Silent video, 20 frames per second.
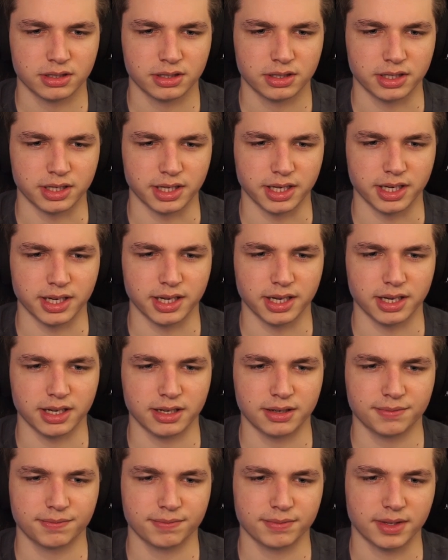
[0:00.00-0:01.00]
Yeah.
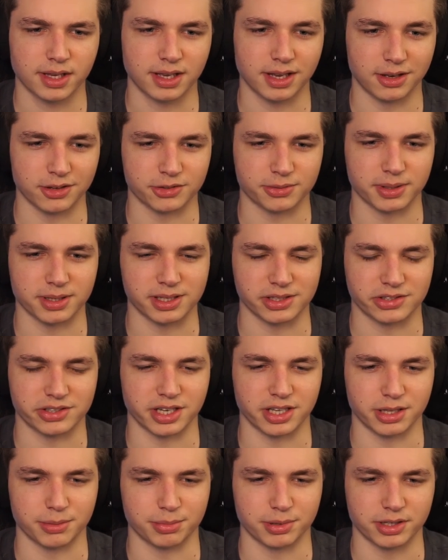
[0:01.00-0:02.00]
I was about to
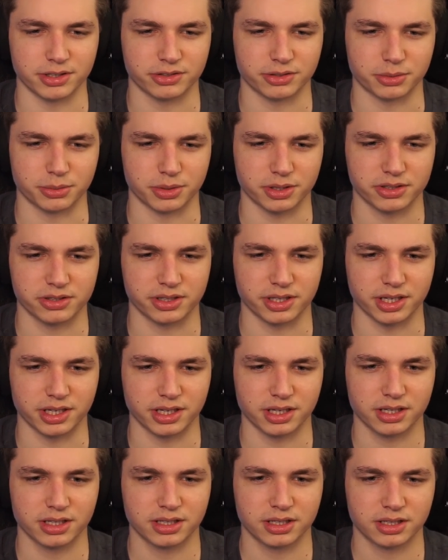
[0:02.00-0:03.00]
say the bracelet was
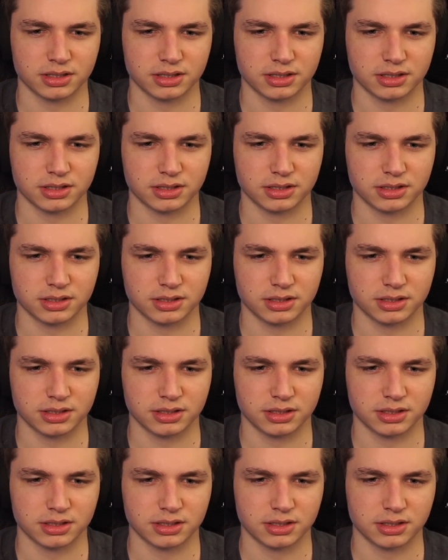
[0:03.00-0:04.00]
there.
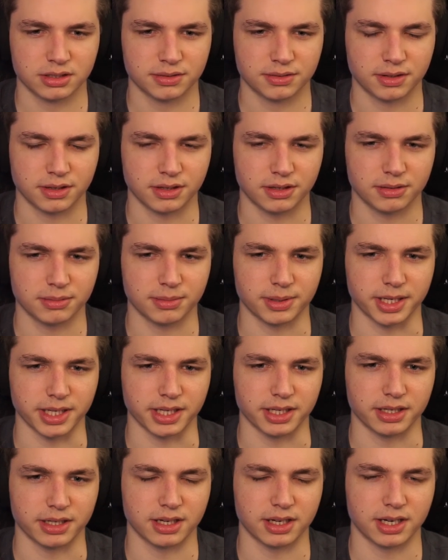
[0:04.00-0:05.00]
Oh my
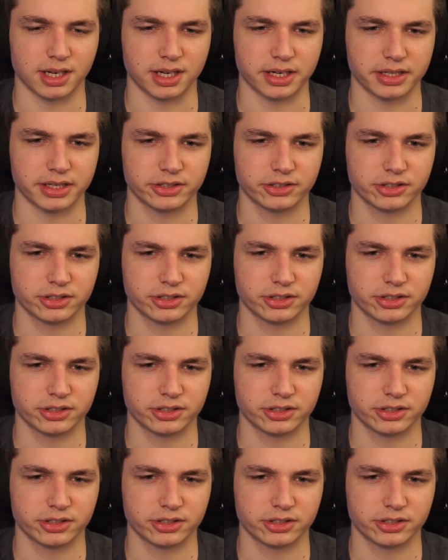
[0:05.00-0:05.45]
gosh.